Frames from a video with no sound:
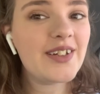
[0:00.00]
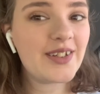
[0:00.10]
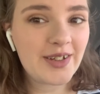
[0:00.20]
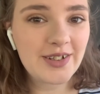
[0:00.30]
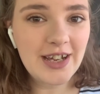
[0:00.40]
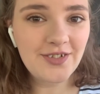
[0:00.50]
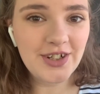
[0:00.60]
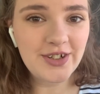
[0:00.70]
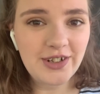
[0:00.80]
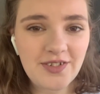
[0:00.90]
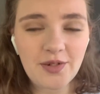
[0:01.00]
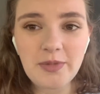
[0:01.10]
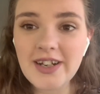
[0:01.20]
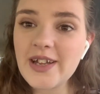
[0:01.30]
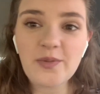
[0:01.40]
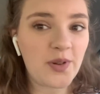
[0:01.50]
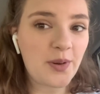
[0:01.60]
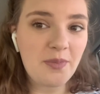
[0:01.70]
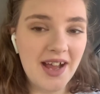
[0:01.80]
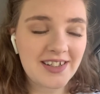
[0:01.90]
Good afternoon, everybody, and
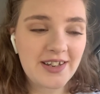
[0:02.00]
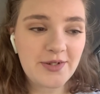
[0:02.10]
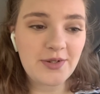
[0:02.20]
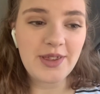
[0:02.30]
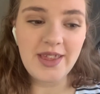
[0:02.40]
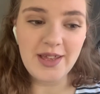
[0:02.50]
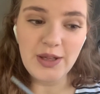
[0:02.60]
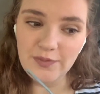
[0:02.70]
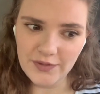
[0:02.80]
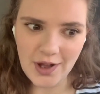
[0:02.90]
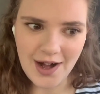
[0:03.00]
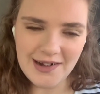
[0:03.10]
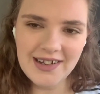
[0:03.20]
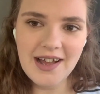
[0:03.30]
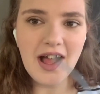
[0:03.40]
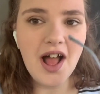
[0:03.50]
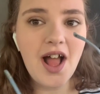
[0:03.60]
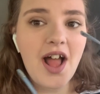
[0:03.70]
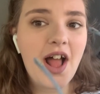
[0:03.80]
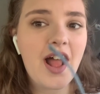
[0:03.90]
welcome back to the vlog.
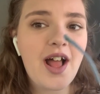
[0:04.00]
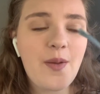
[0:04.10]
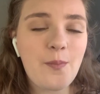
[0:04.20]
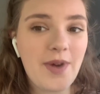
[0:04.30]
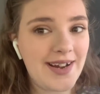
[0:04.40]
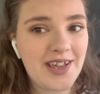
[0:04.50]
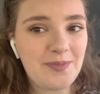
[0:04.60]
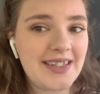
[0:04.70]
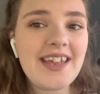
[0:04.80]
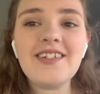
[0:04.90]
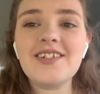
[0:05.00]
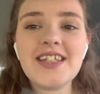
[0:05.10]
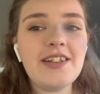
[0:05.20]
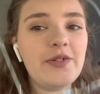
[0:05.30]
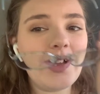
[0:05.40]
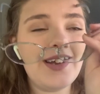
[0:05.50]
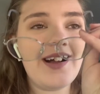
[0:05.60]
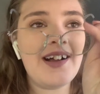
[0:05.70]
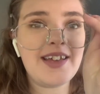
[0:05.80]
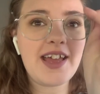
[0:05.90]
My name is Katelyn Costello, and
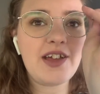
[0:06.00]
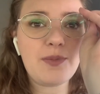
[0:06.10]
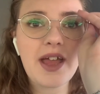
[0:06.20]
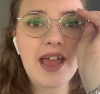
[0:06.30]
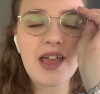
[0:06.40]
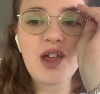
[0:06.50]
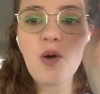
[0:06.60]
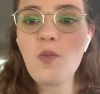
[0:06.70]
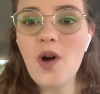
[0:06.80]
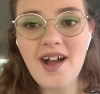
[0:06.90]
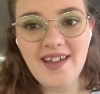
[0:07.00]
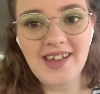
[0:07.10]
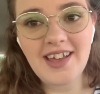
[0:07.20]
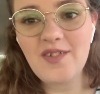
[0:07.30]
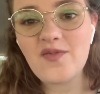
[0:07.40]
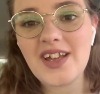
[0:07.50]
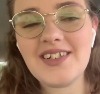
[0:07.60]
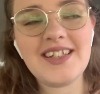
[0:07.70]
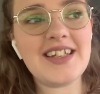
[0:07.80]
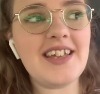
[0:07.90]
I am a YA
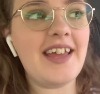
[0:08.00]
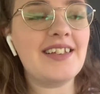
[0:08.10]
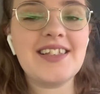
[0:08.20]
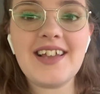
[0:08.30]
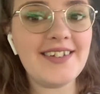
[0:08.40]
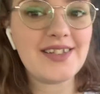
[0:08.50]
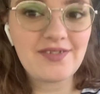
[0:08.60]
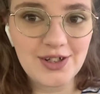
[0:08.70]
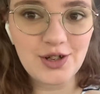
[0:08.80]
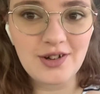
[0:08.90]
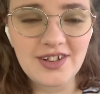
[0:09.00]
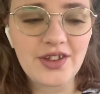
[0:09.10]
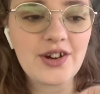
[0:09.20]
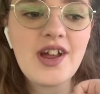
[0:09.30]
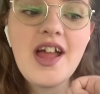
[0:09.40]
fantasy and science fiction author,